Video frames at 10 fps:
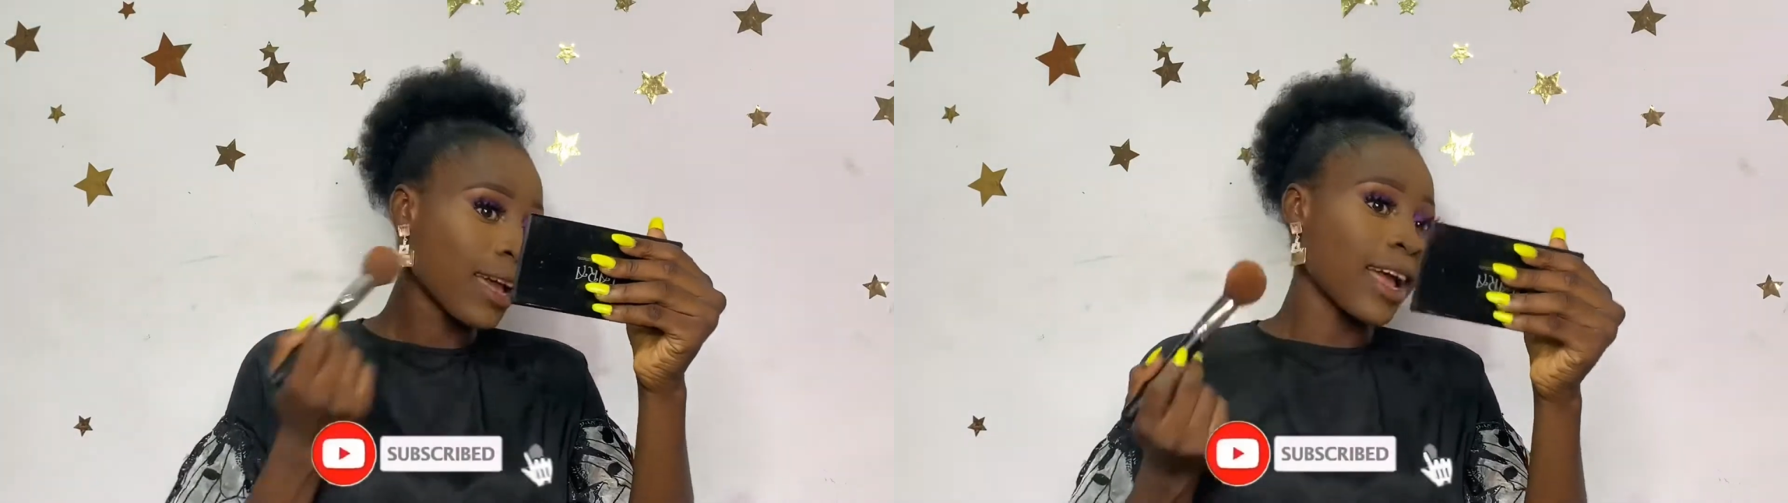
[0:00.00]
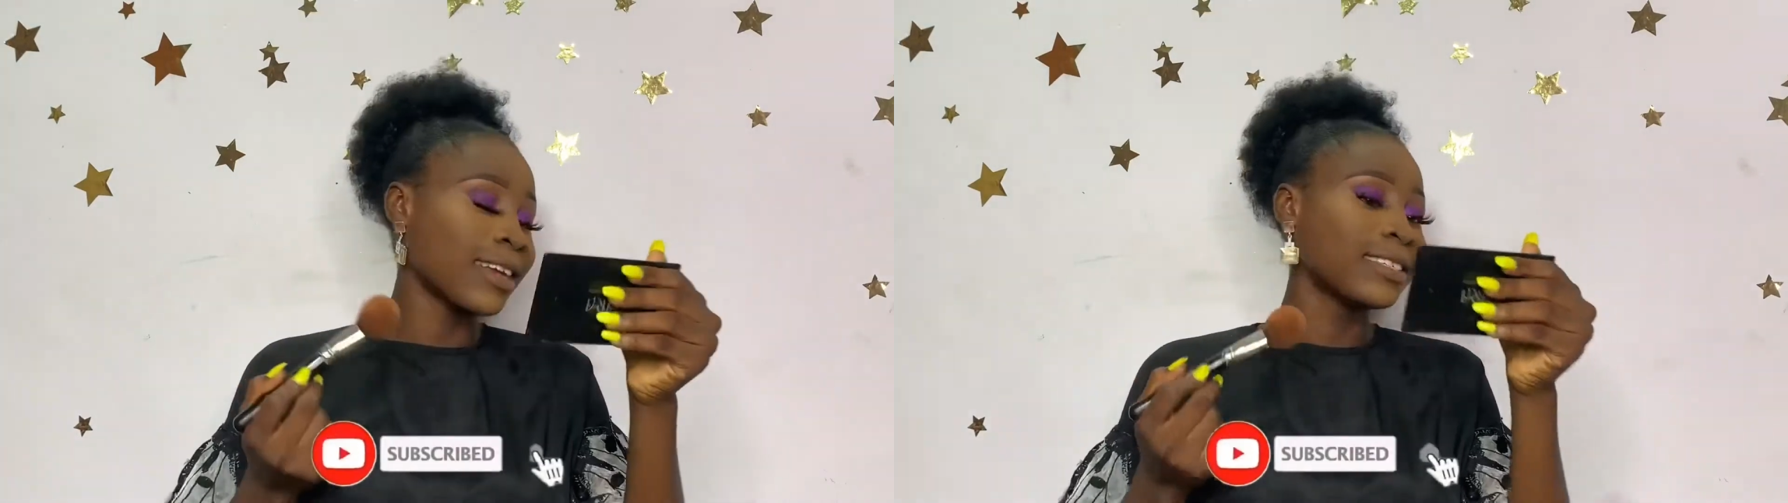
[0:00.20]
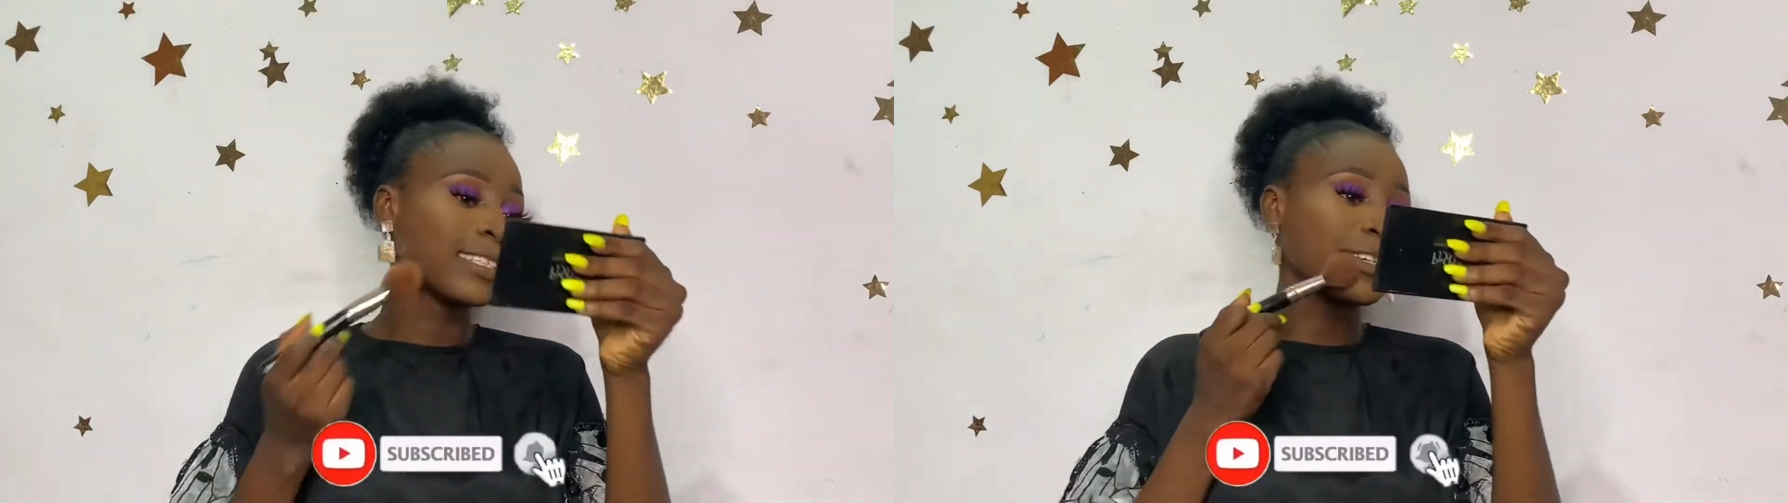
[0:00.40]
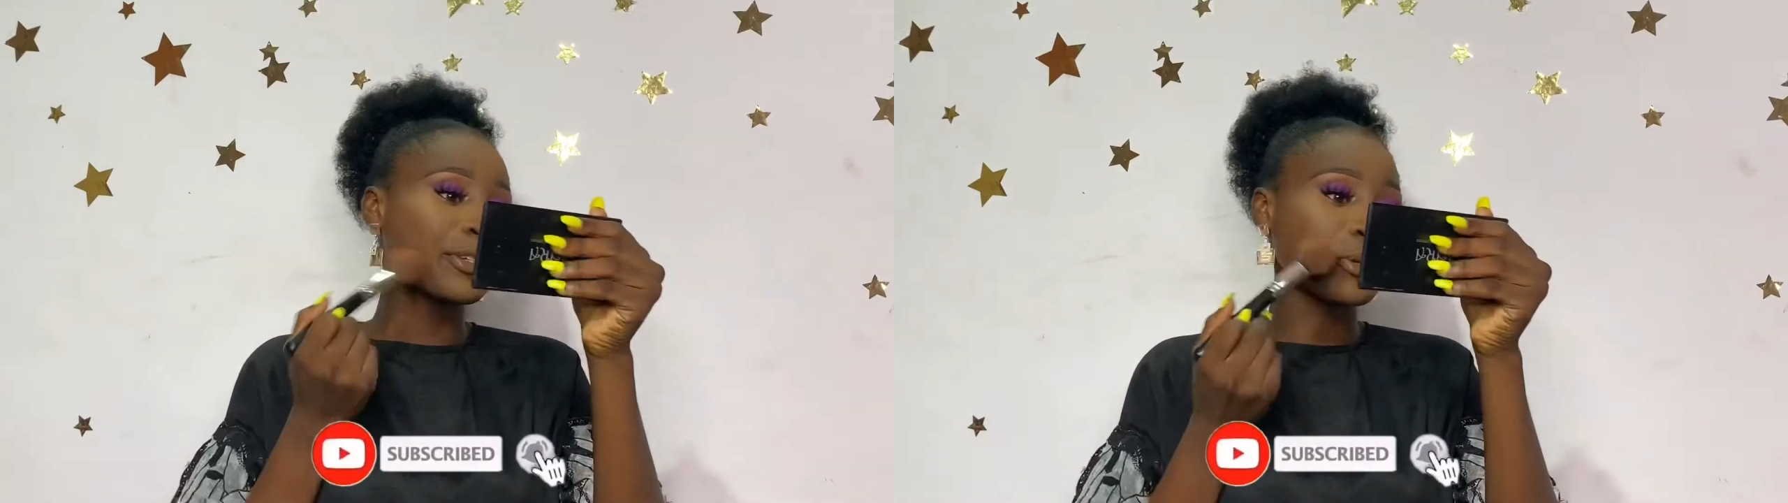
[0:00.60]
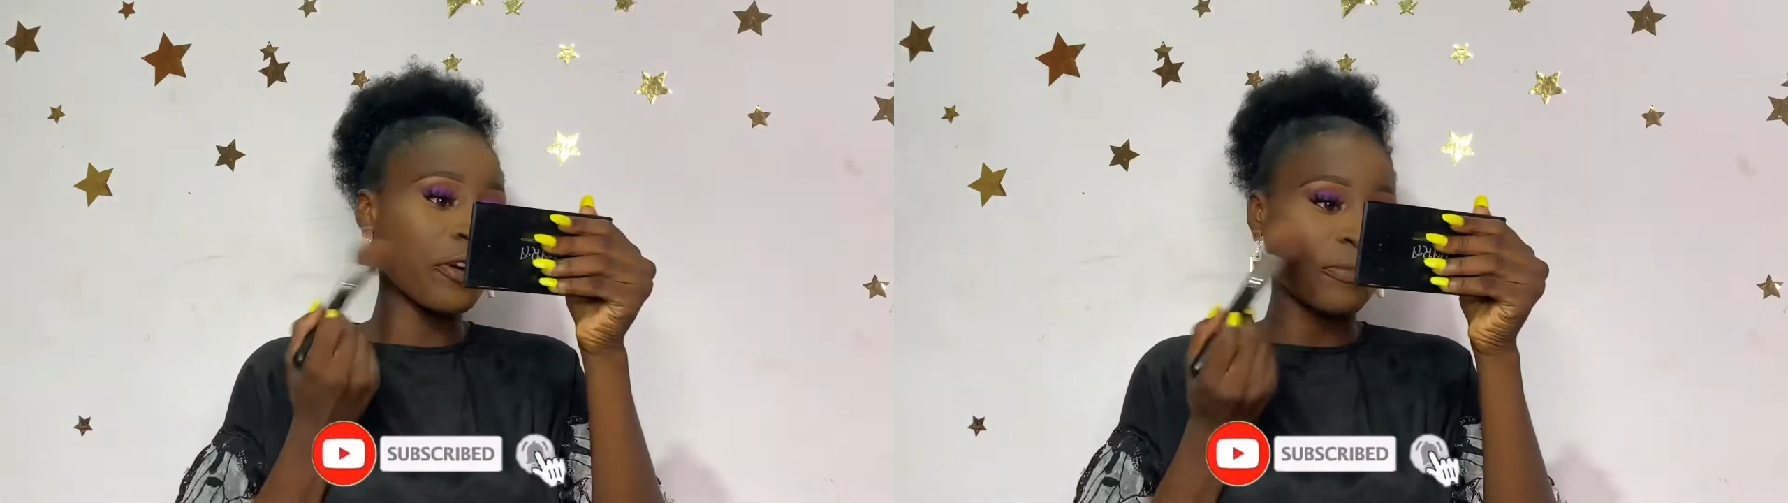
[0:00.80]
And it's the
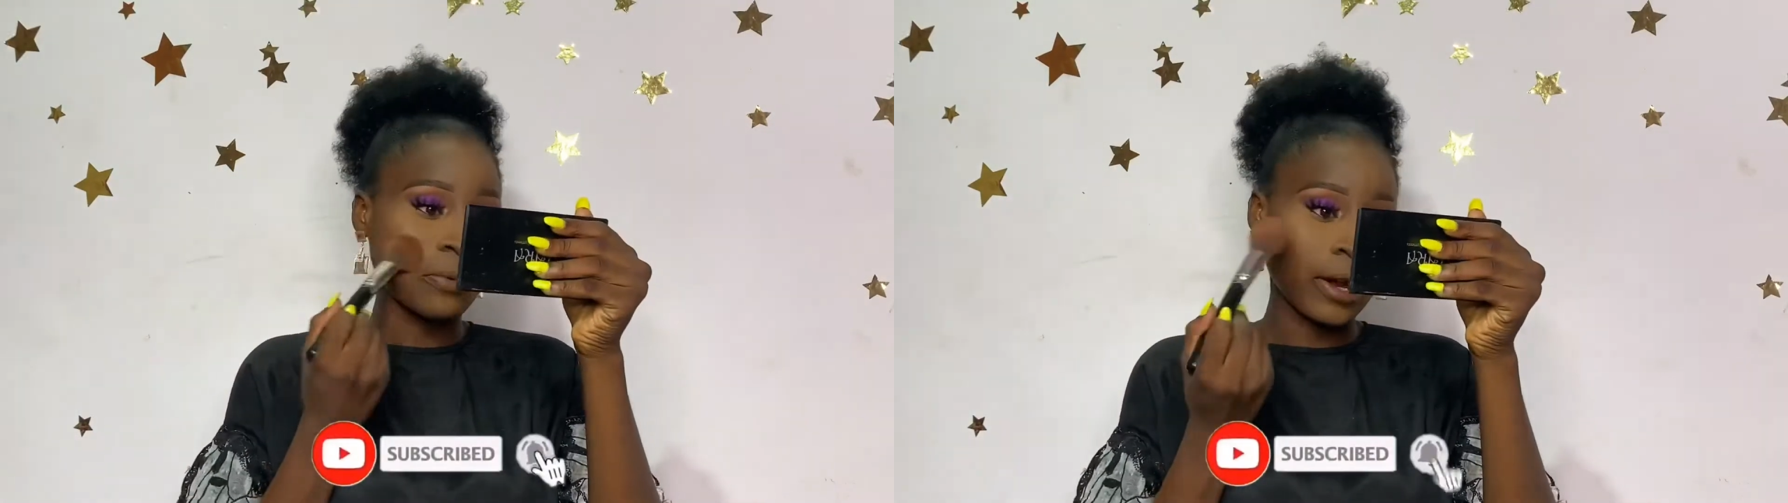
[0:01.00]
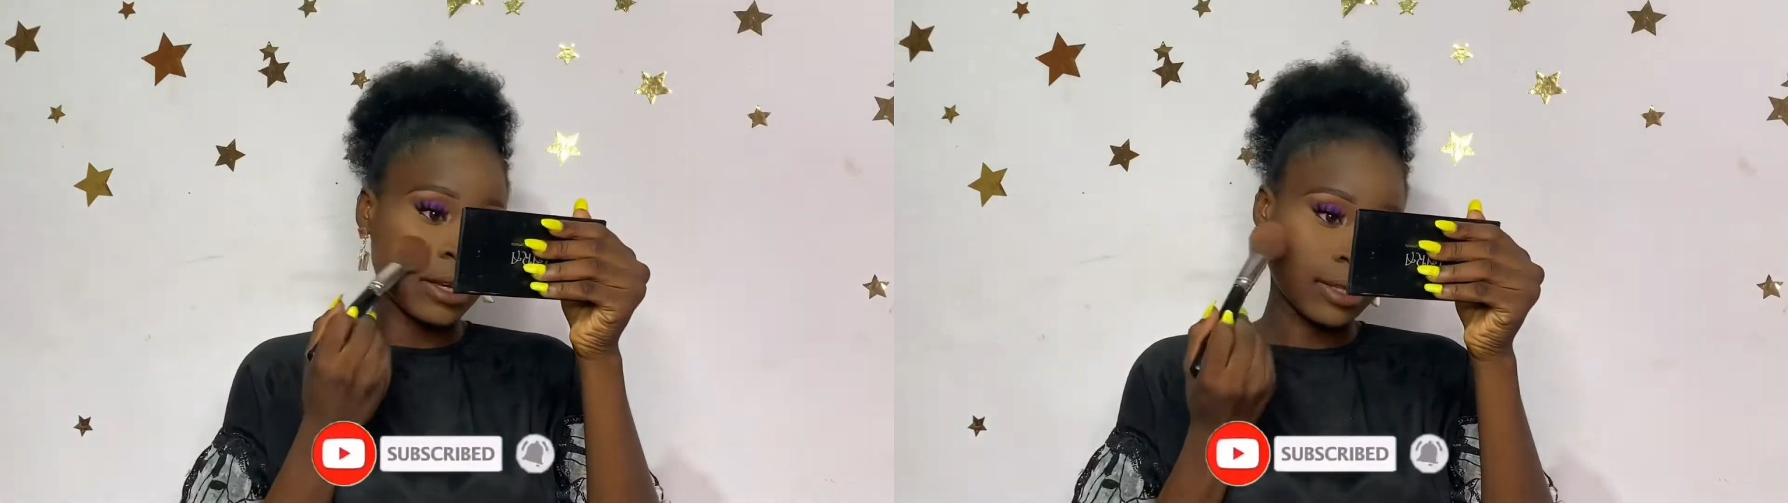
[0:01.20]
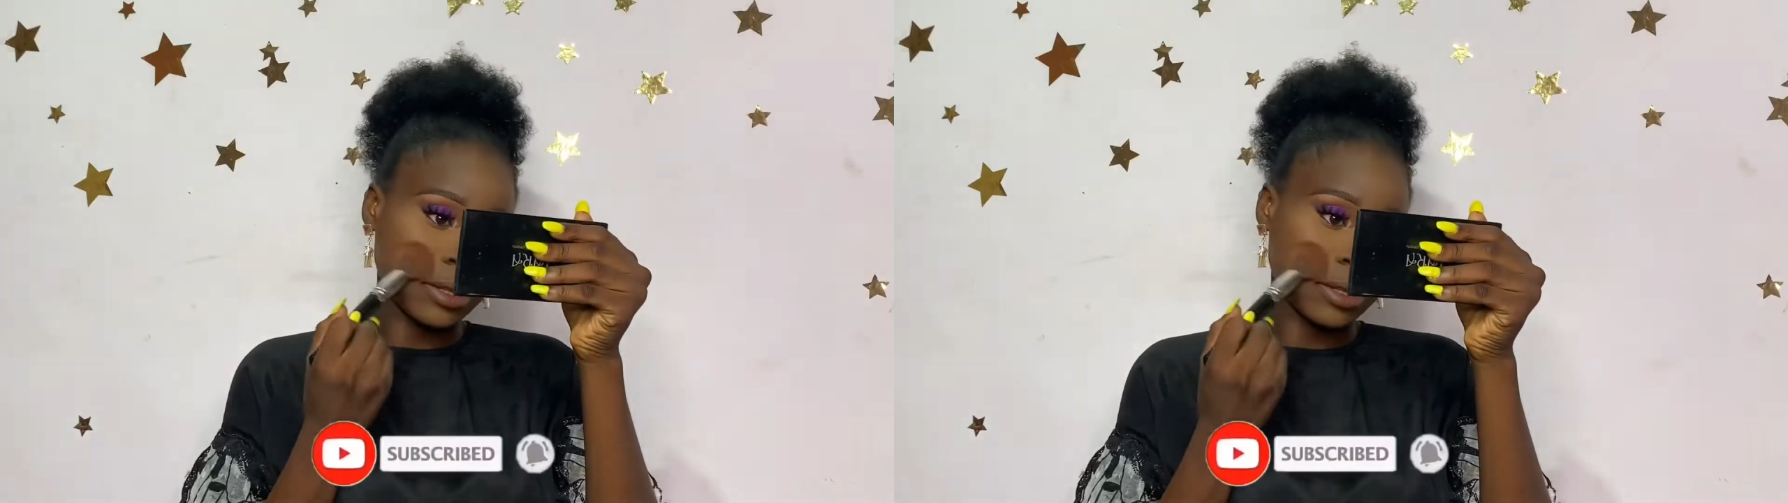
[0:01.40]
issue of pricing,